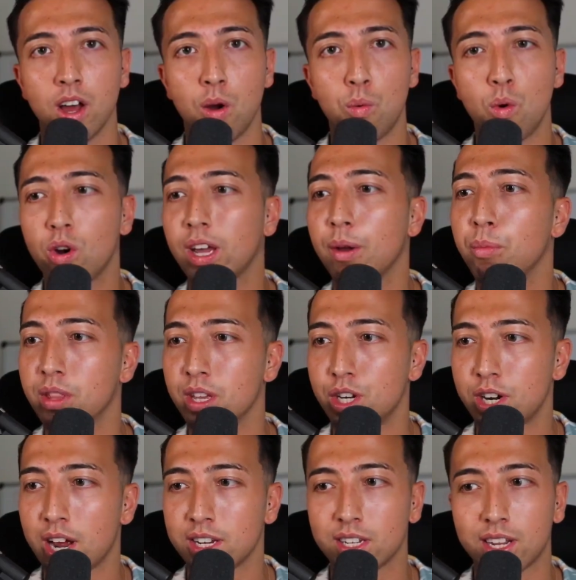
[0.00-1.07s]
Walk in with your
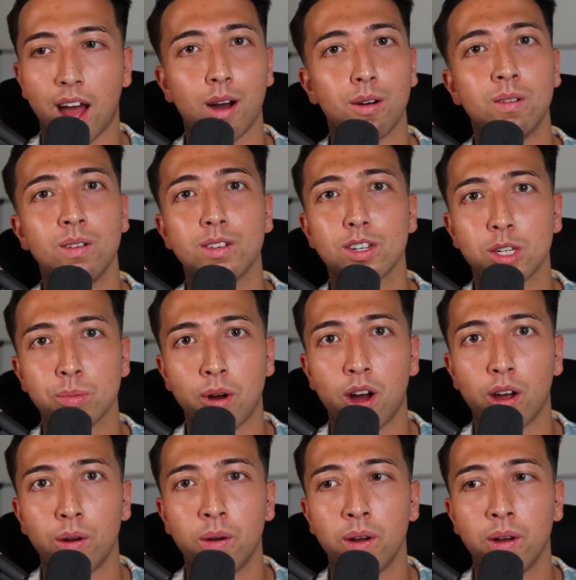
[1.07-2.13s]
chest out,
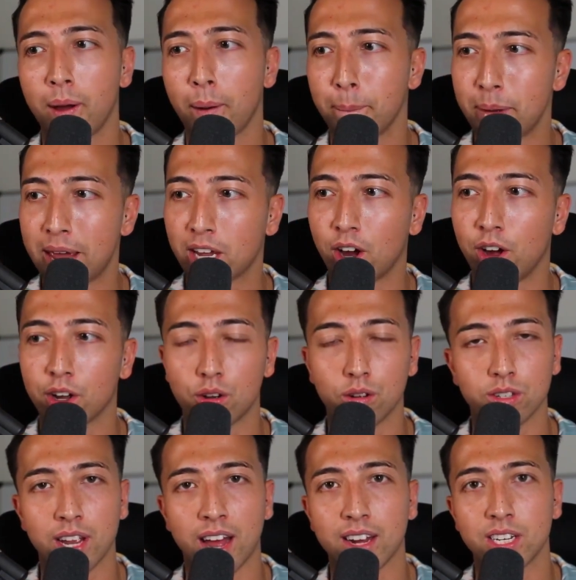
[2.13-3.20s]
smile, make eye
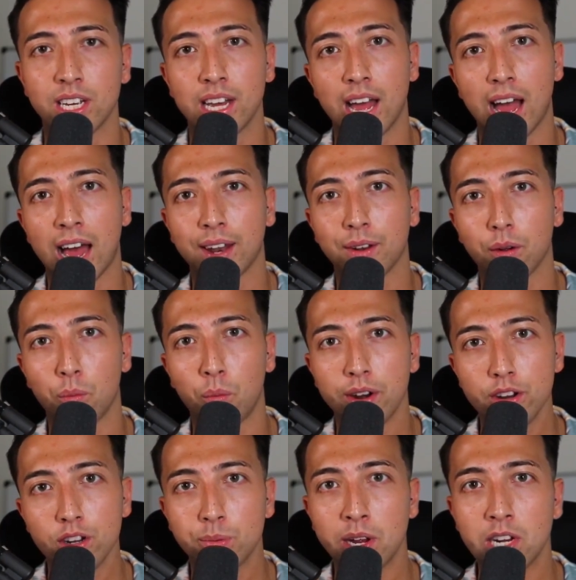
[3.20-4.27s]
contact, and when
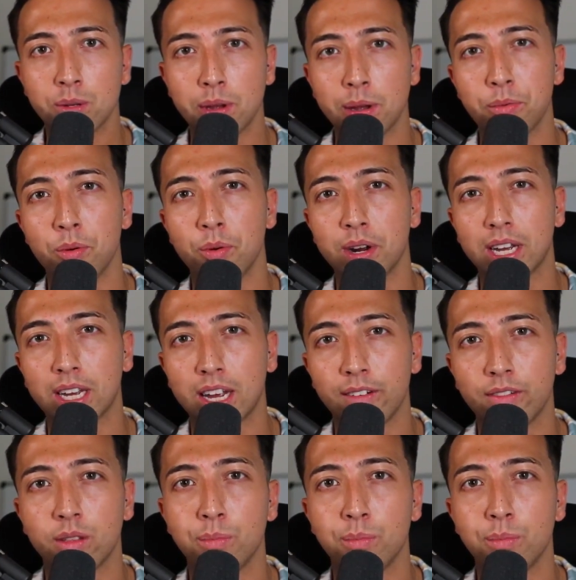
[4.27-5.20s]
you speak to people, give